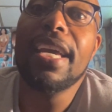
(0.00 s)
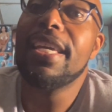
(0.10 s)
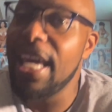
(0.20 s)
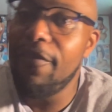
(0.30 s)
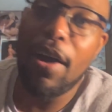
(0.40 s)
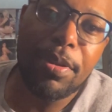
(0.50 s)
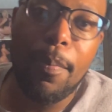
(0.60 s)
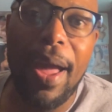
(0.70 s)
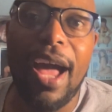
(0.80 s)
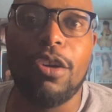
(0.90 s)
Give up the
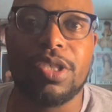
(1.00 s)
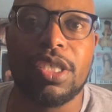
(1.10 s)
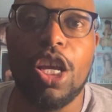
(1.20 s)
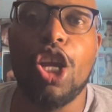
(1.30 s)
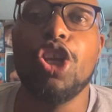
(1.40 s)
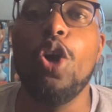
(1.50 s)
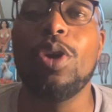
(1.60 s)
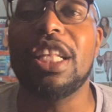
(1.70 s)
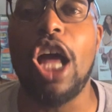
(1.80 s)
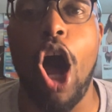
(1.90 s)
belts. You don't
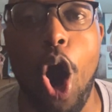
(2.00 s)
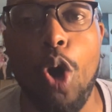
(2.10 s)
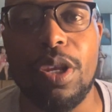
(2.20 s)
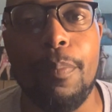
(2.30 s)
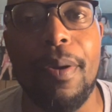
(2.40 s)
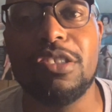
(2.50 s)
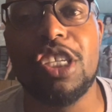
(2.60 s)
get to hold the belts.